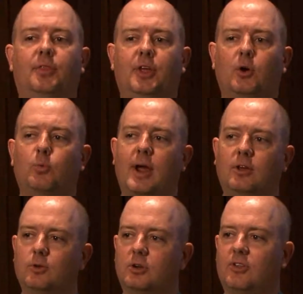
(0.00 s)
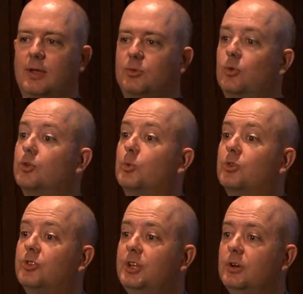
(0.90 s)
their regular exam scores were
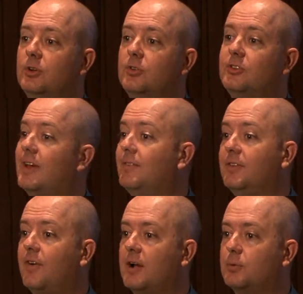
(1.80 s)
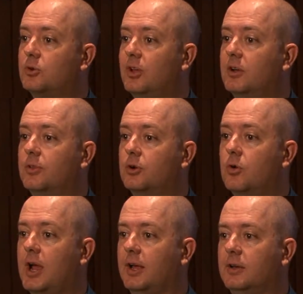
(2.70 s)
still 75% of their
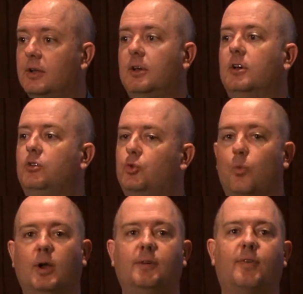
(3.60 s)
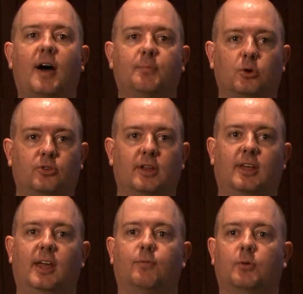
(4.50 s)
grade. 25%
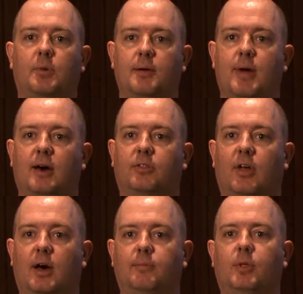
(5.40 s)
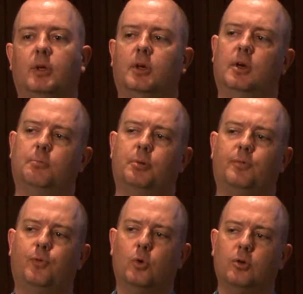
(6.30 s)
came from MyMathLab.
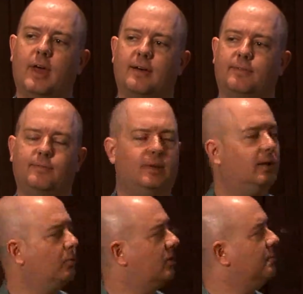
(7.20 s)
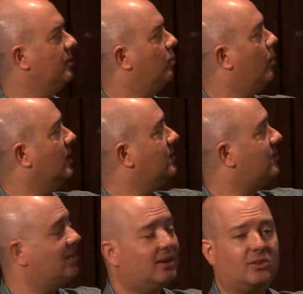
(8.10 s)
Before that, it would have been
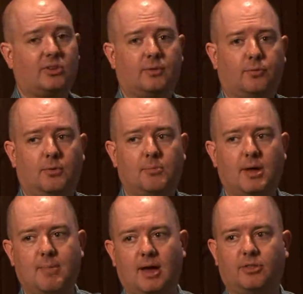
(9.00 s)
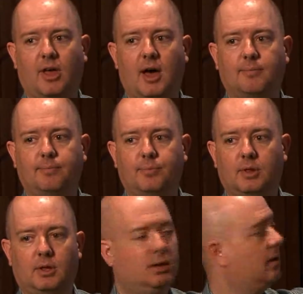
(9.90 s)
1/6 from MyMathLab,
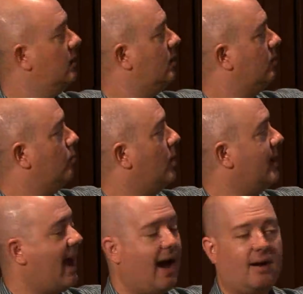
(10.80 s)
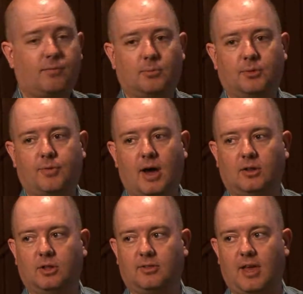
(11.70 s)
1/2 from the
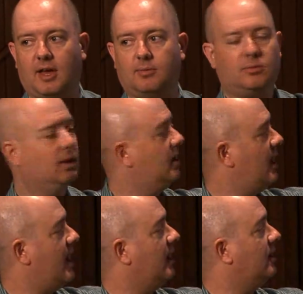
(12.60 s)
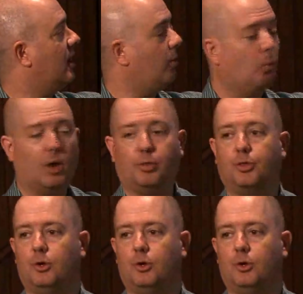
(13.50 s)
final exam, and one